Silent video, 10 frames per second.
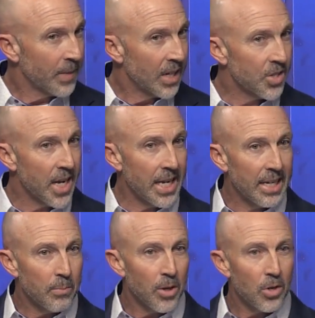Say it
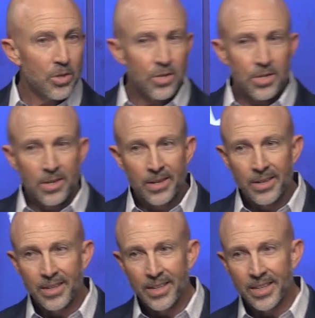immerse,
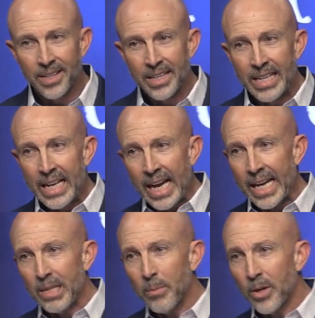immerse.
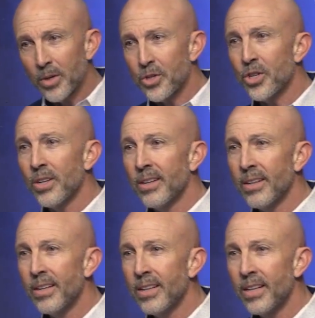and emerge.
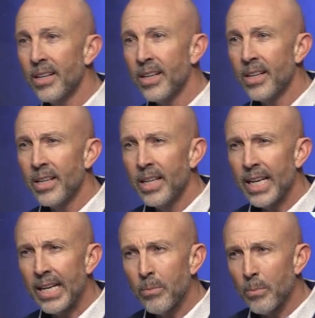
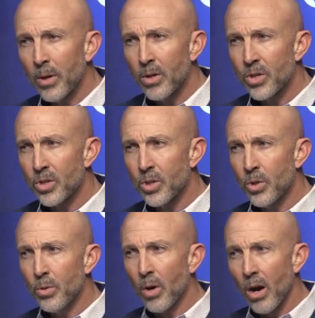immerse. Immerse
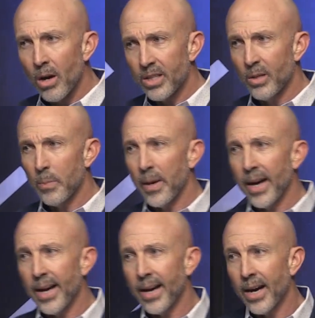to
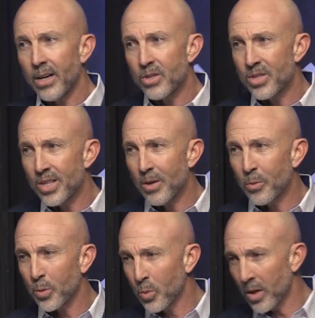occupy
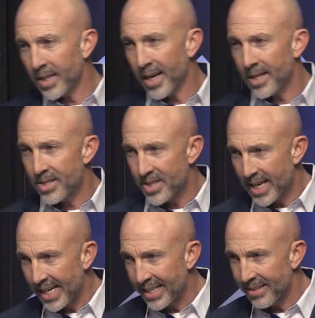ourselves with what God is
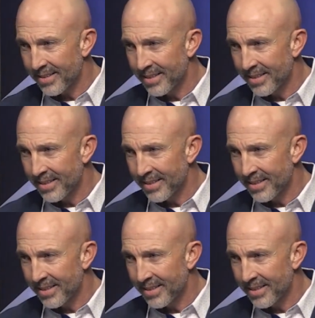saying,